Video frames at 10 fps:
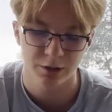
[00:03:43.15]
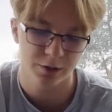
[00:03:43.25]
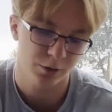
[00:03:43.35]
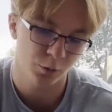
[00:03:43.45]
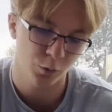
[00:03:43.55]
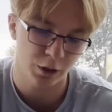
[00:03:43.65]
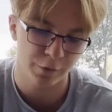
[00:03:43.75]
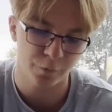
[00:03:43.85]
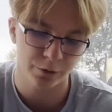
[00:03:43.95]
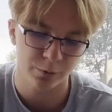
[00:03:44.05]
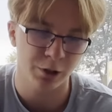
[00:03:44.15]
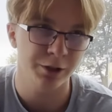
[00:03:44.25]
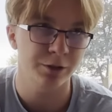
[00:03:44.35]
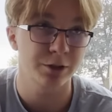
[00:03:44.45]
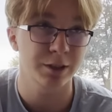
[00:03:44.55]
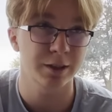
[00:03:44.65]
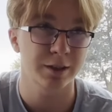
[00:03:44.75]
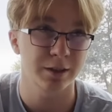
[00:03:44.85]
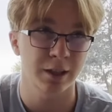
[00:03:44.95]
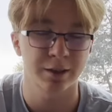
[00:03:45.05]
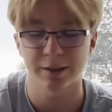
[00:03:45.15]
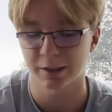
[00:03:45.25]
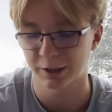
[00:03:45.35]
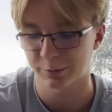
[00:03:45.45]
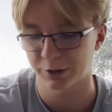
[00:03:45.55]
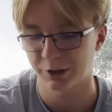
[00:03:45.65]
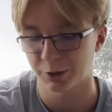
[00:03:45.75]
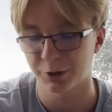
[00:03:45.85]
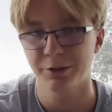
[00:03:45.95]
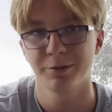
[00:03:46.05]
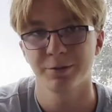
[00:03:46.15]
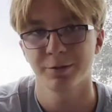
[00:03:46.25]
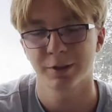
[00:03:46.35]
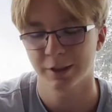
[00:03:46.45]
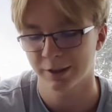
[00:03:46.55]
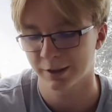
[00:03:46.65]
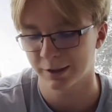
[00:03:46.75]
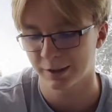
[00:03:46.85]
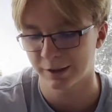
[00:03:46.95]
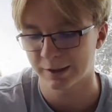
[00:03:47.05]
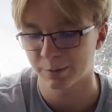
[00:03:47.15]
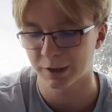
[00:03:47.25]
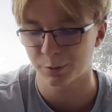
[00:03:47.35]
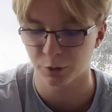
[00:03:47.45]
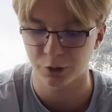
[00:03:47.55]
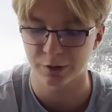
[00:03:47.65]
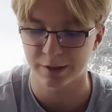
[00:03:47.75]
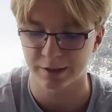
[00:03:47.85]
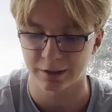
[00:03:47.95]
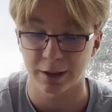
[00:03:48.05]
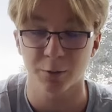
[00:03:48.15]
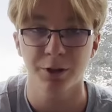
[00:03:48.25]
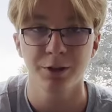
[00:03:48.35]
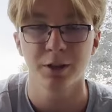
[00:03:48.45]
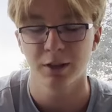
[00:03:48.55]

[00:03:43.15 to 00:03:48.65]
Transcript: So I thought, why not just add 2nd Monkey Dory? It's much more consistent that way.